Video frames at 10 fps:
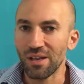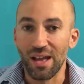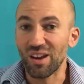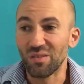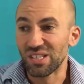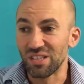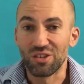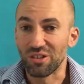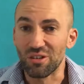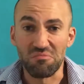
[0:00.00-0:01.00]
And obviously you
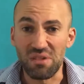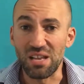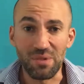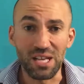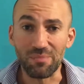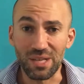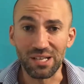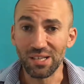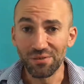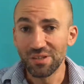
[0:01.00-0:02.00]
can go on many, many,
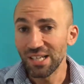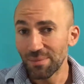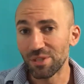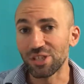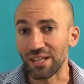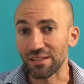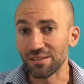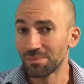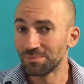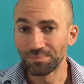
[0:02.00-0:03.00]
many different types of channels.